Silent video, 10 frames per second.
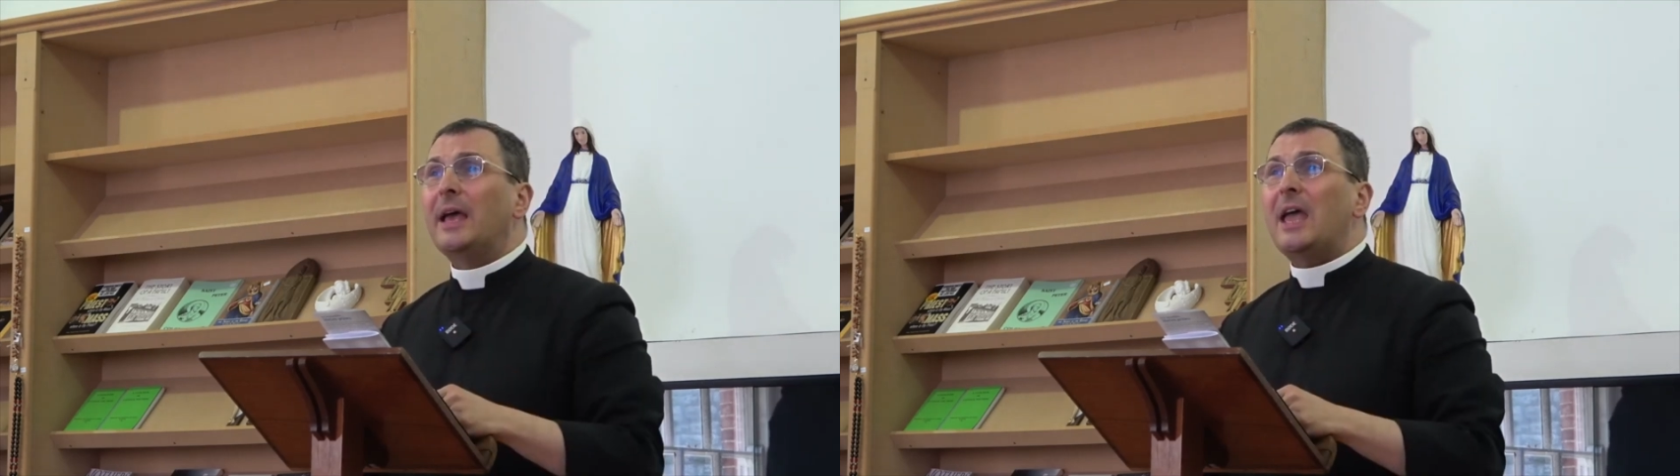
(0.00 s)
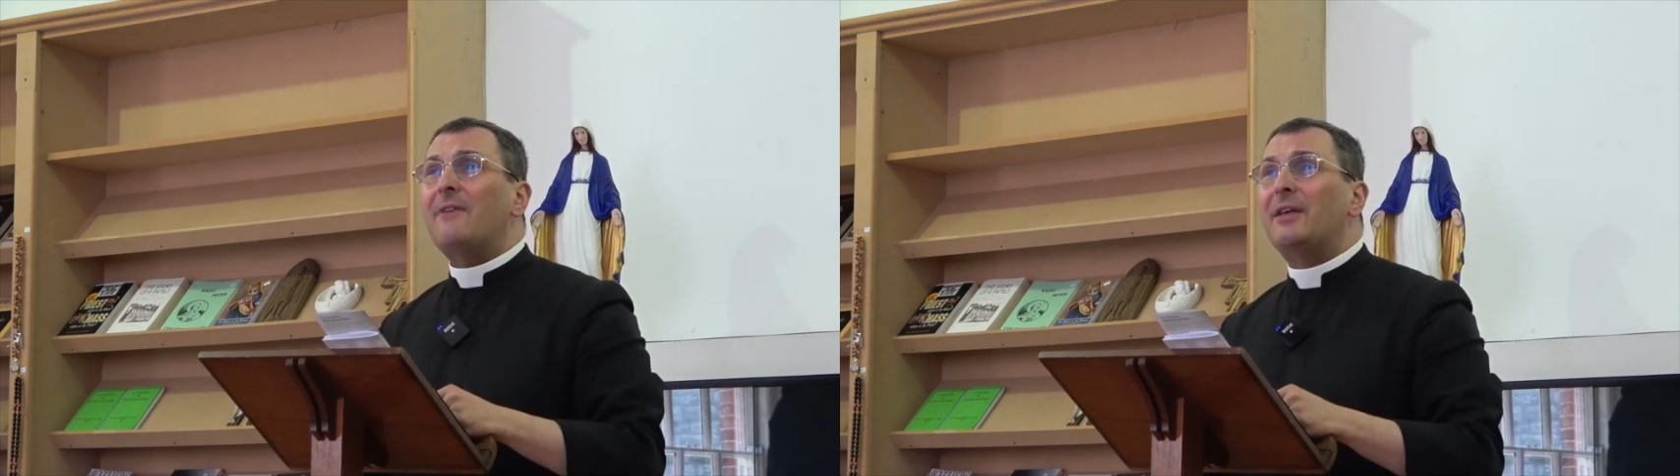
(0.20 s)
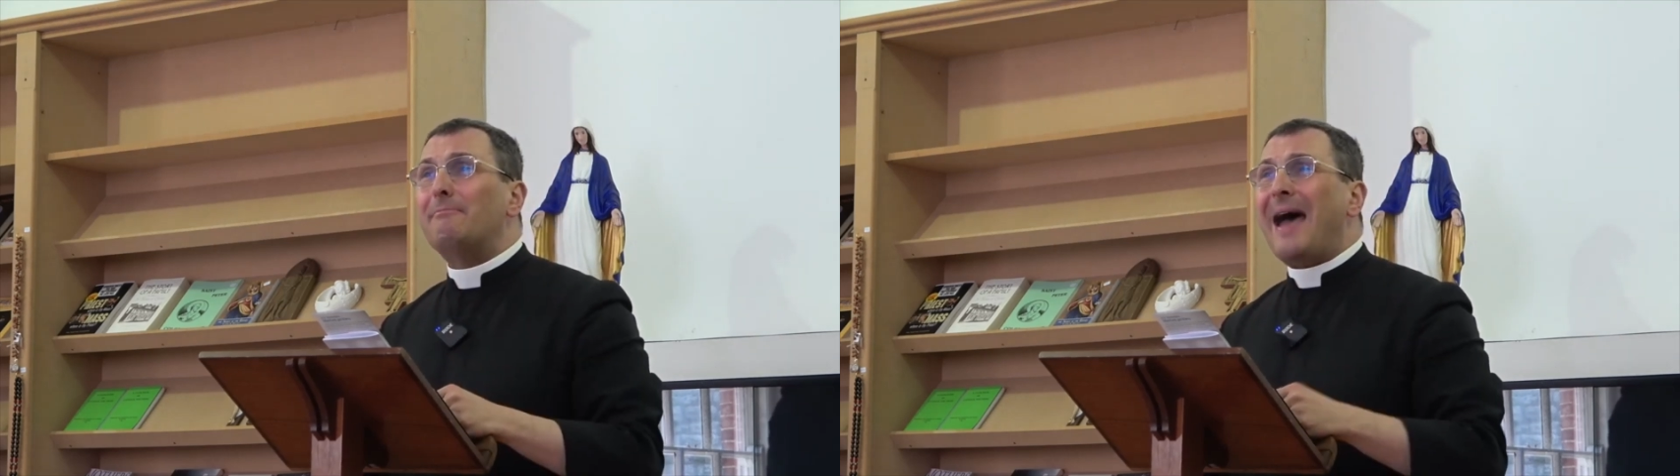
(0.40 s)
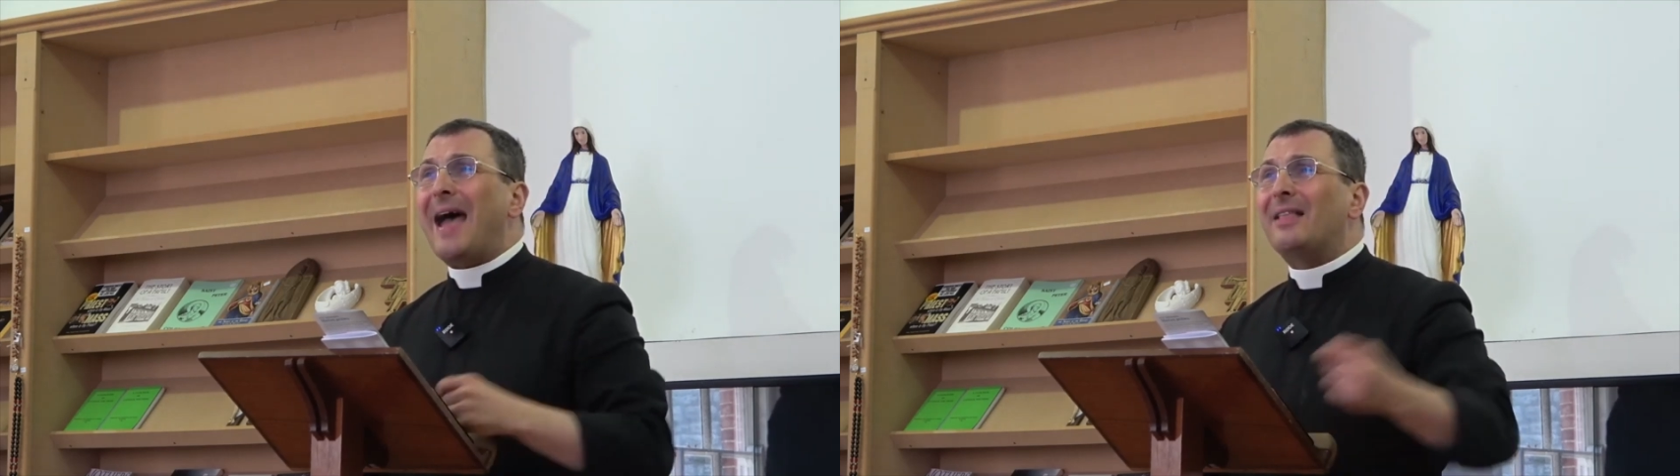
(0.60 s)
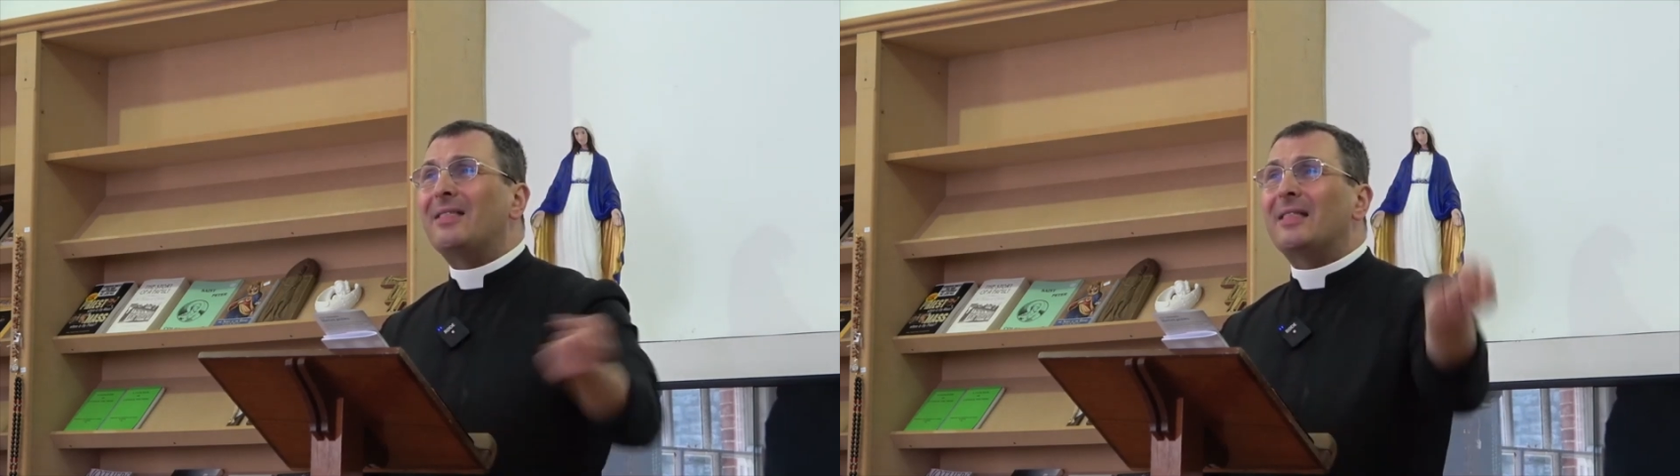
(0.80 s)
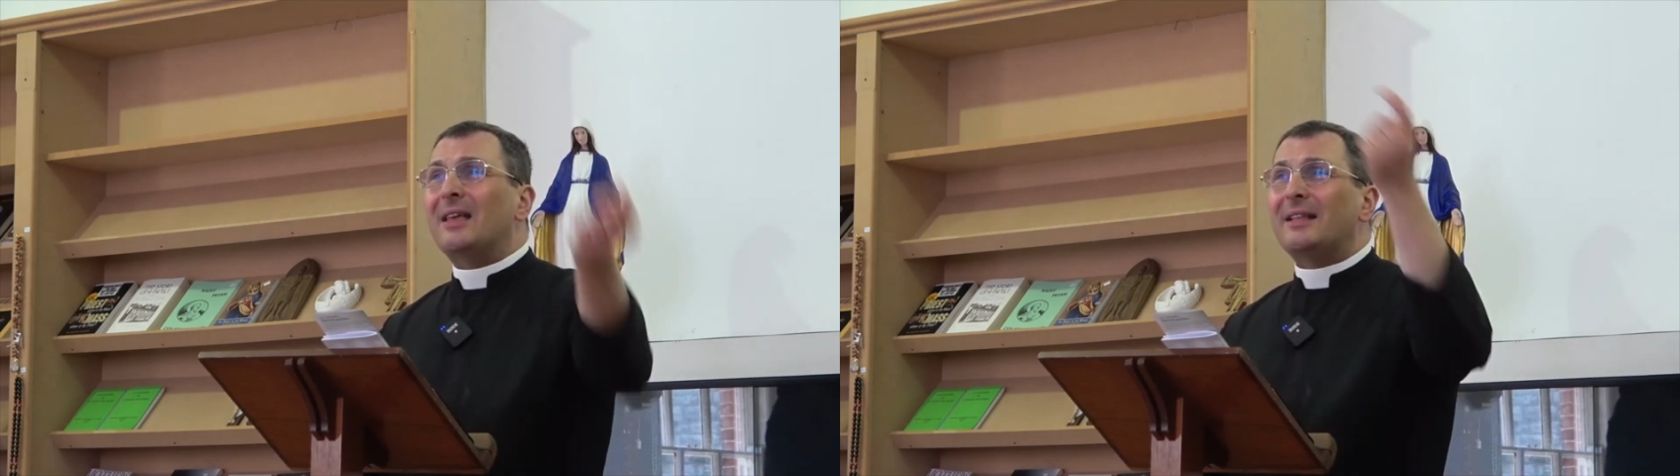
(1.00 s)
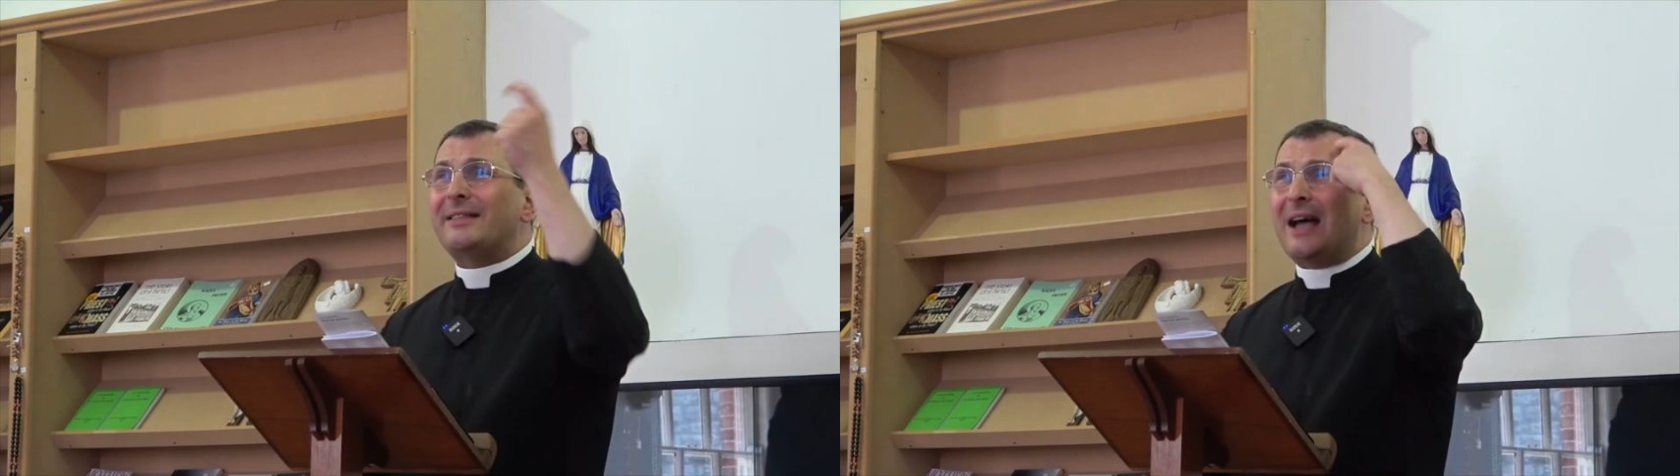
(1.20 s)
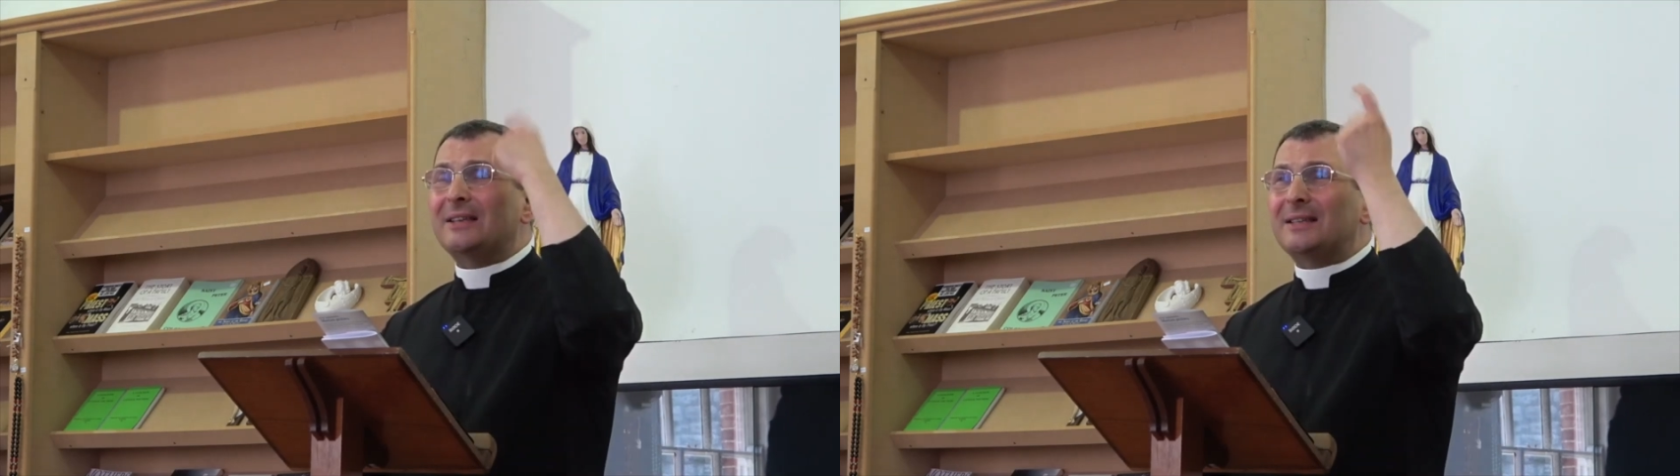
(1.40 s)
If the man
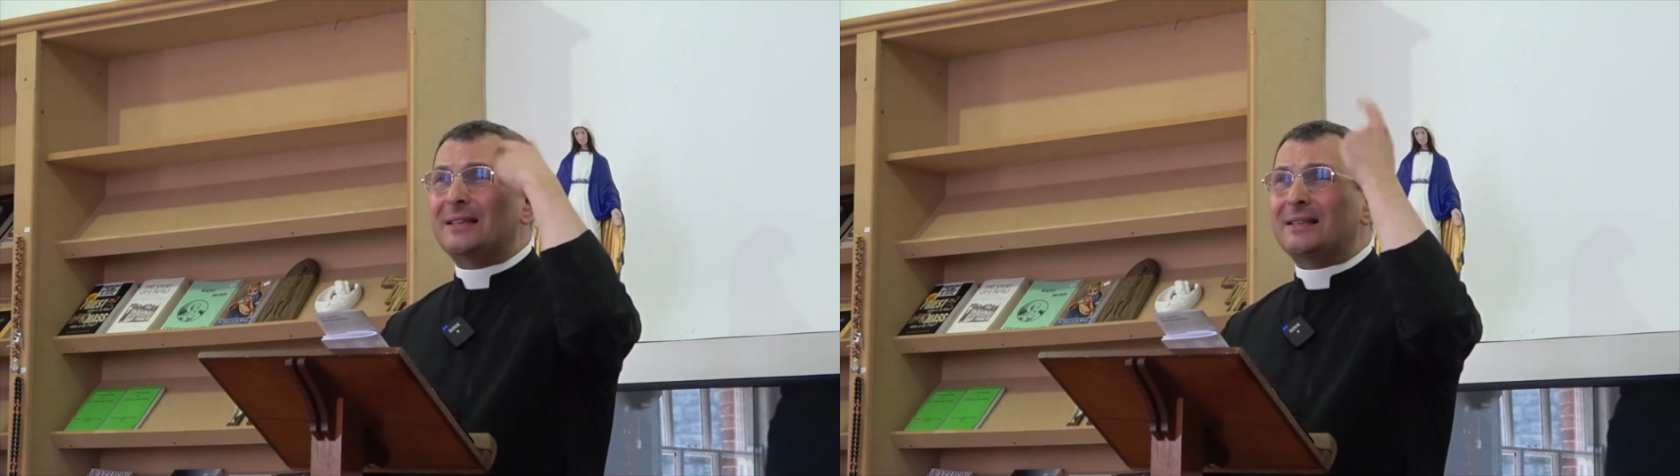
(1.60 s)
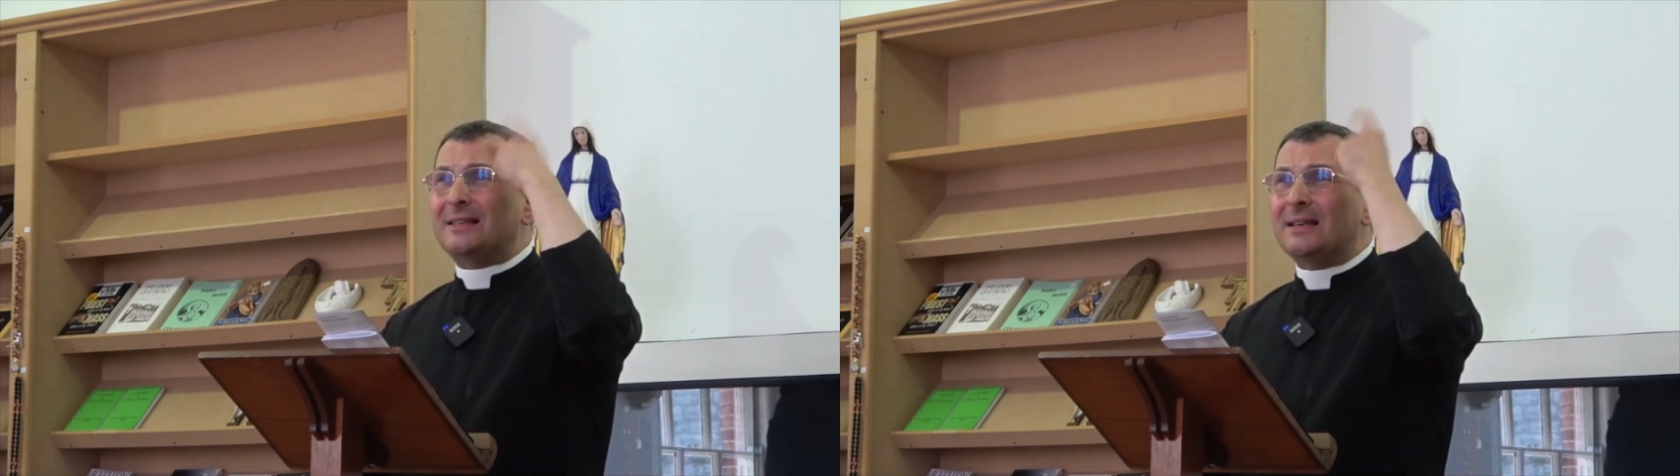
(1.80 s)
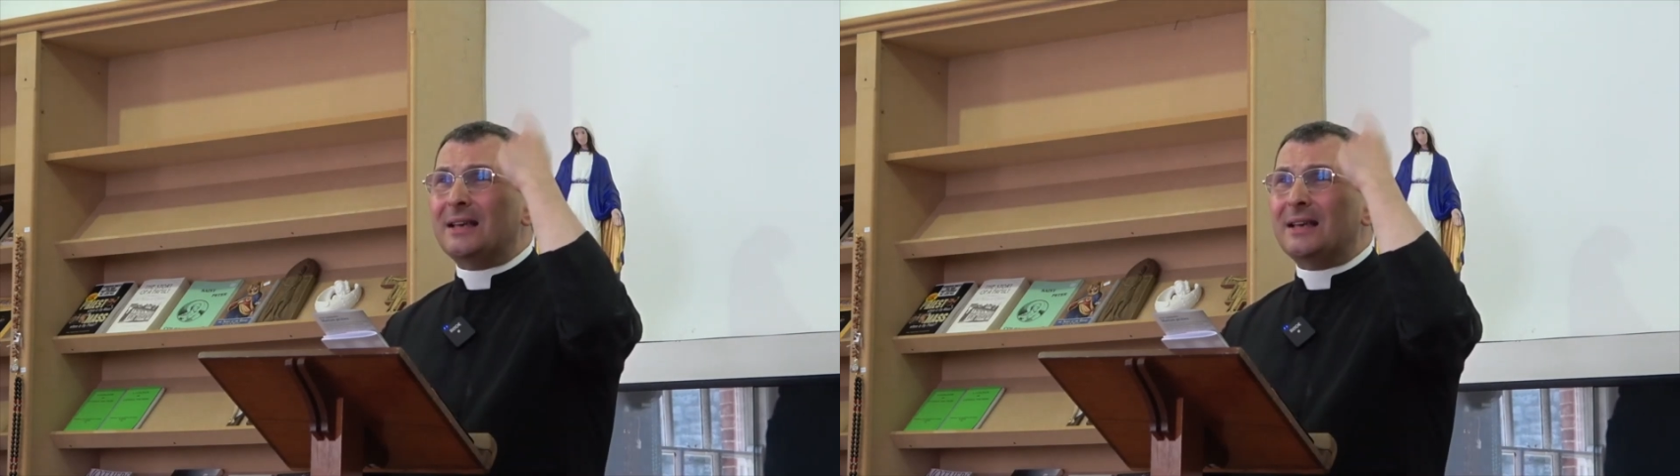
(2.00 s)
doesn't